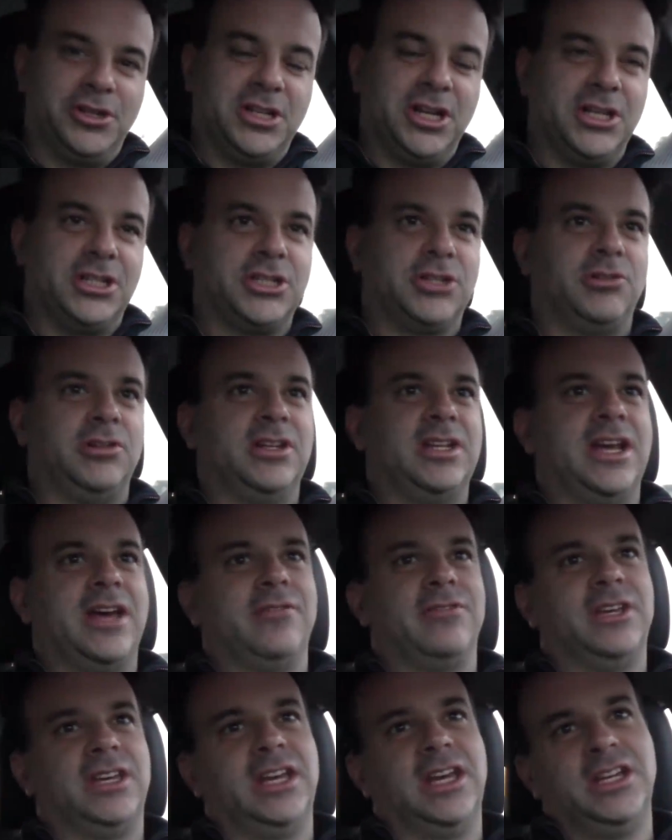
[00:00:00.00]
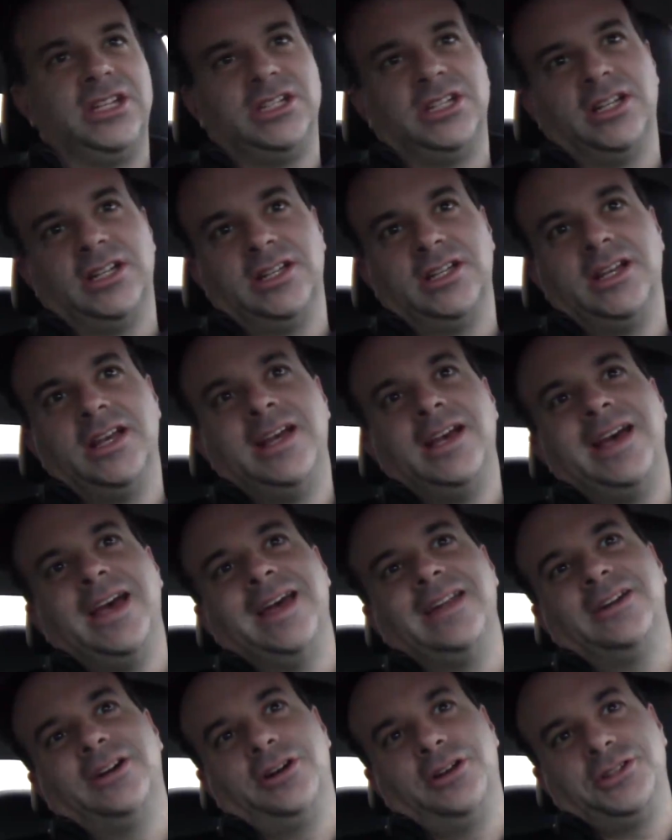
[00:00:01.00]
a touchscreen navigation,
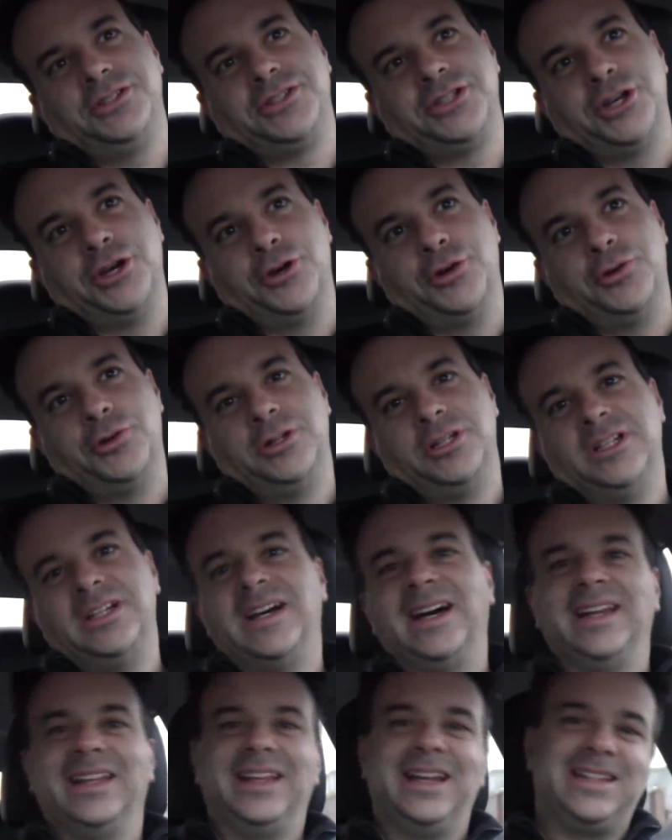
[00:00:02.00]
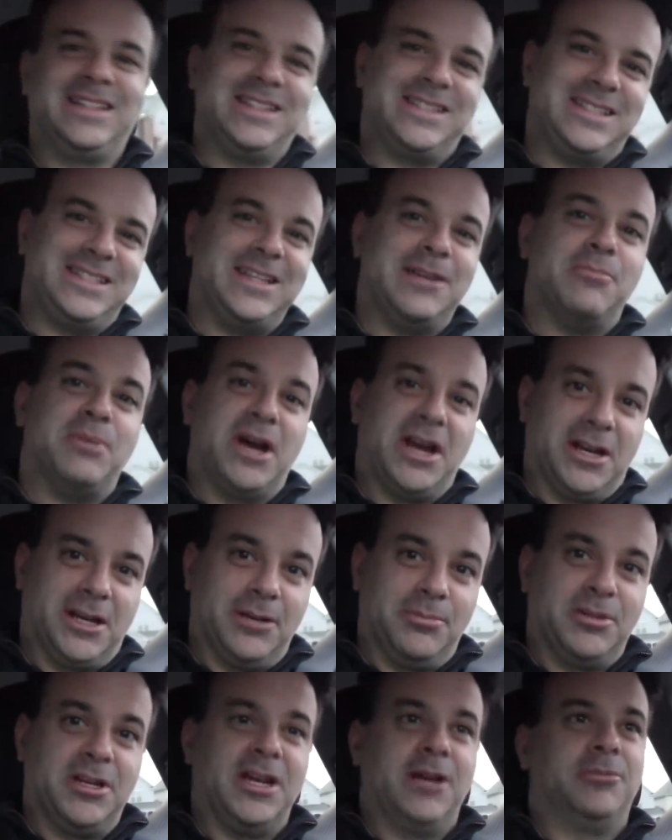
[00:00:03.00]
and also I'd like to see a
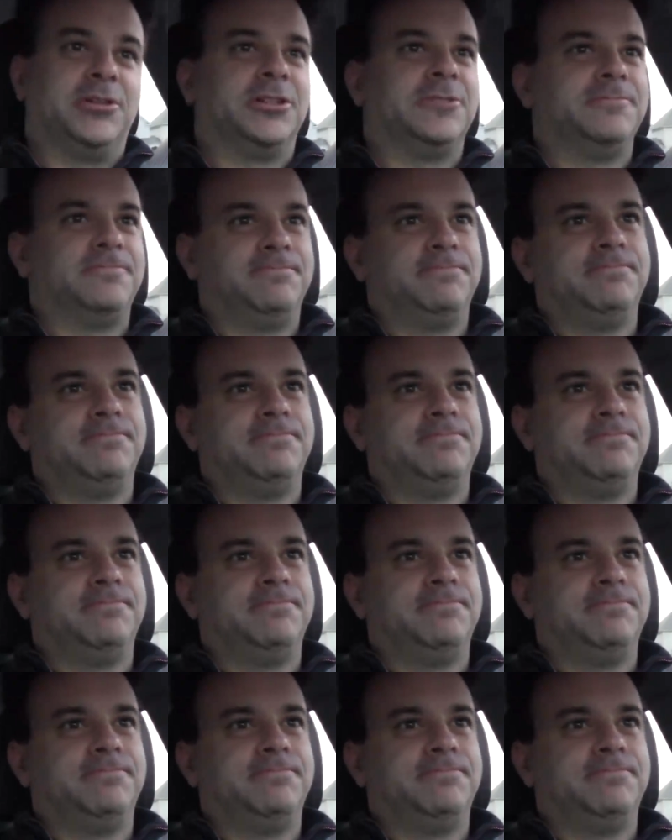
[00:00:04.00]
backup camera.